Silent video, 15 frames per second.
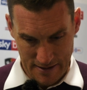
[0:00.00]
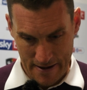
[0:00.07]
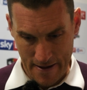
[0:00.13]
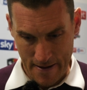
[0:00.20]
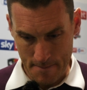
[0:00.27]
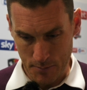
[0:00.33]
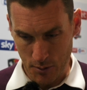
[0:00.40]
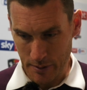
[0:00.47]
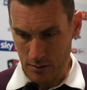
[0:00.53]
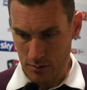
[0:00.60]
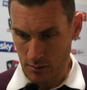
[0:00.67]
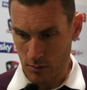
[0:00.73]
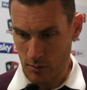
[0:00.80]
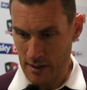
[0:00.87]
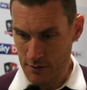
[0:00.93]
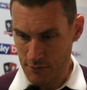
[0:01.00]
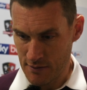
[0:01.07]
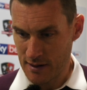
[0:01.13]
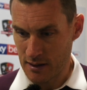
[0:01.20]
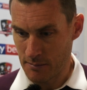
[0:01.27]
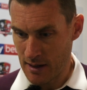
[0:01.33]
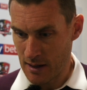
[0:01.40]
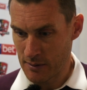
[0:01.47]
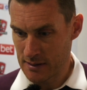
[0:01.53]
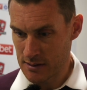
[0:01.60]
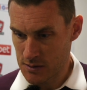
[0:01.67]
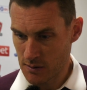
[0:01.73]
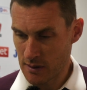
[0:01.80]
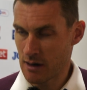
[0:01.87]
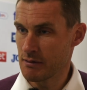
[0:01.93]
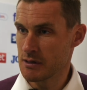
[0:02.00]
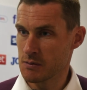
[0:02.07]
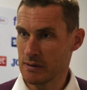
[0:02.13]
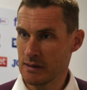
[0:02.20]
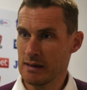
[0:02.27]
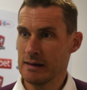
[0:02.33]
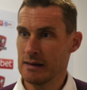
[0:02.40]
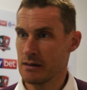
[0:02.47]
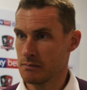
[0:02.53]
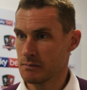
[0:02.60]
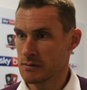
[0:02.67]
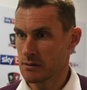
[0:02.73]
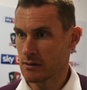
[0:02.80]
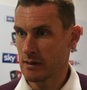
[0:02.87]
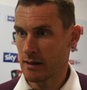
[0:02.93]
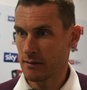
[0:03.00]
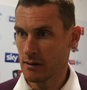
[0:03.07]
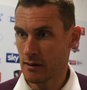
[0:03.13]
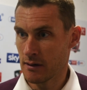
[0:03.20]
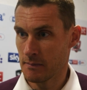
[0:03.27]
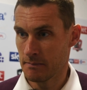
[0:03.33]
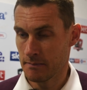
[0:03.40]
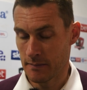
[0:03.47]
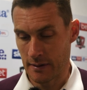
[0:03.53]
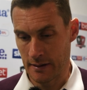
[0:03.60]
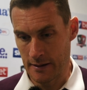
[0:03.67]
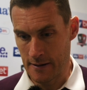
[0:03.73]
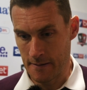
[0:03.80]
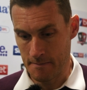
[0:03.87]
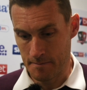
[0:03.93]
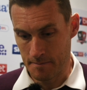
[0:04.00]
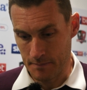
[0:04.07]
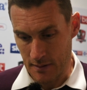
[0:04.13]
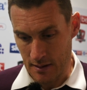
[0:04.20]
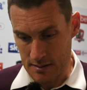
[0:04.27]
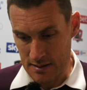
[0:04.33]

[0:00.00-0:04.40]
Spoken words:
but we couldn't quite drag them out into areas we needed them to then hurt them.